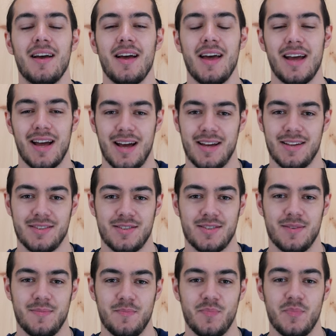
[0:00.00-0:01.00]
Hey
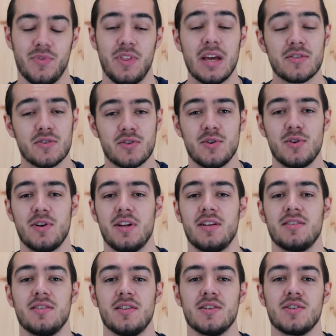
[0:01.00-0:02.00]
guys, thanks for tuning
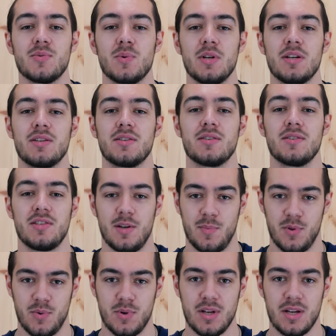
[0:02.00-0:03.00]
in to this week's Tip
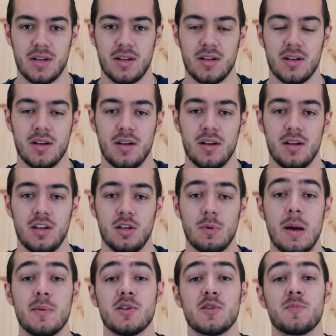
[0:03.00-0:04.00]
of the Week. You
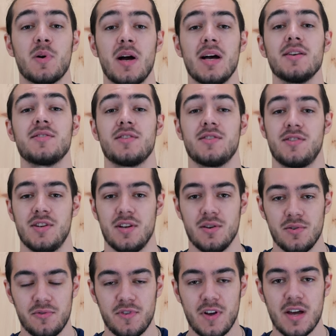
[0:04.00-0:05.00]
might be surprised to see a
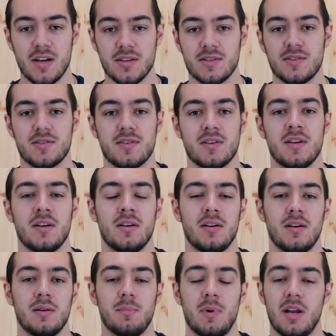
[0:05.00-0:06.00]
new face.
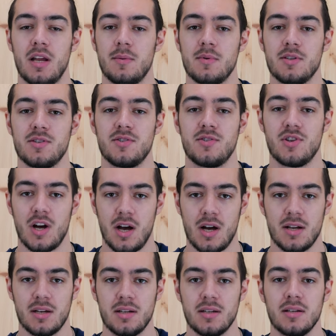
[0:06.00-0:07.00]
My name is
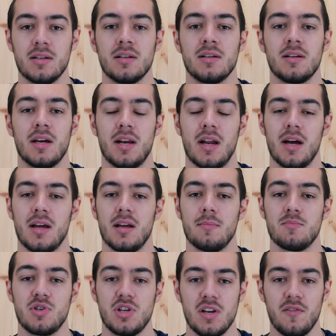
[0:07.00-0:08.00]
John, and I
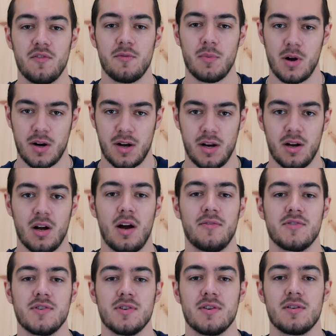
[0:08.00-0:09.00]
am Chief Marketing
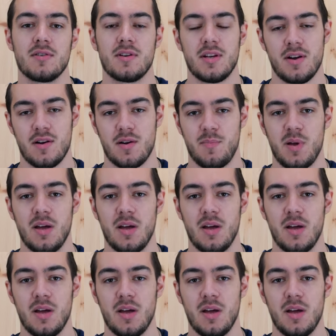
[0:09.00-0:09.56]
Officer here at